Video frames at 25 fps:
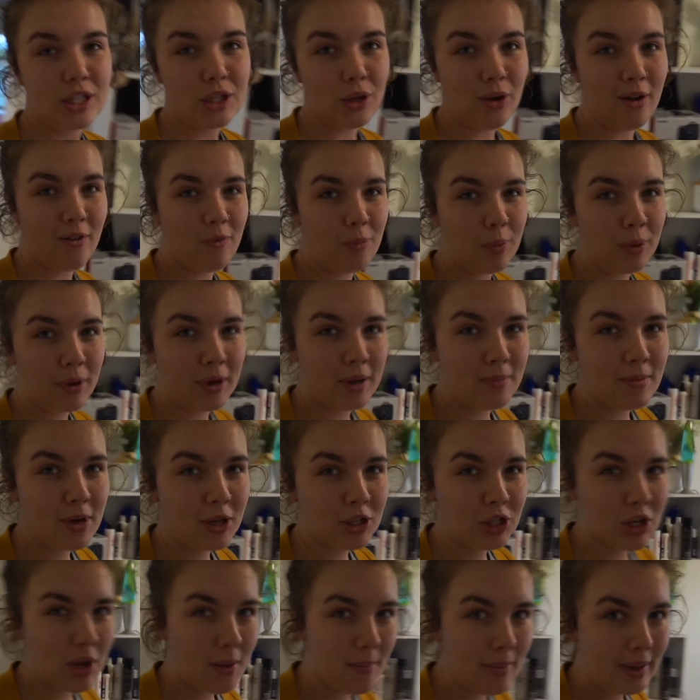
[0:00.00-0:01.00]
So I've pretty much
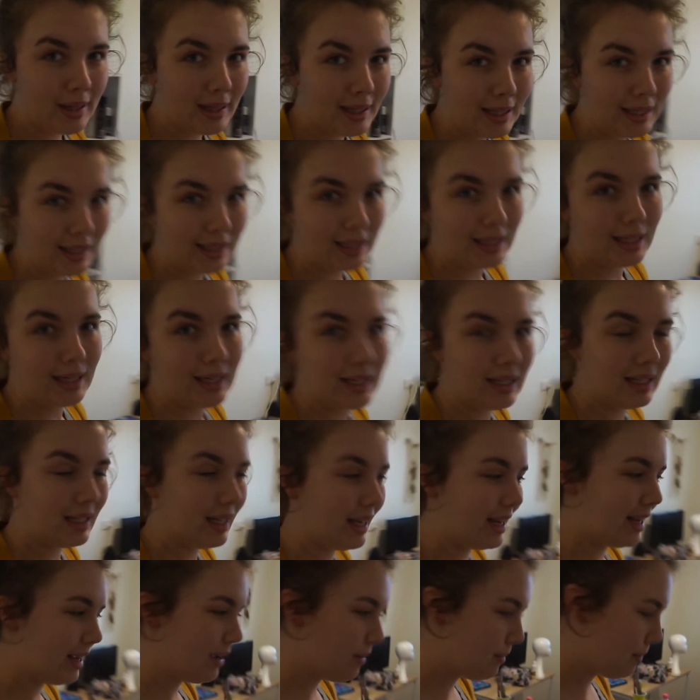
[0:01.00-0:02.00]

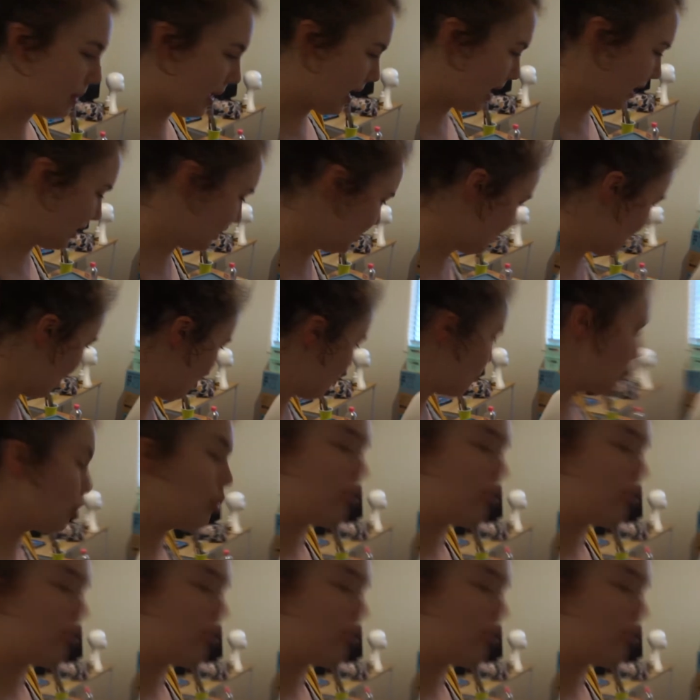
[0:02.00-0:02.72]
completely packed up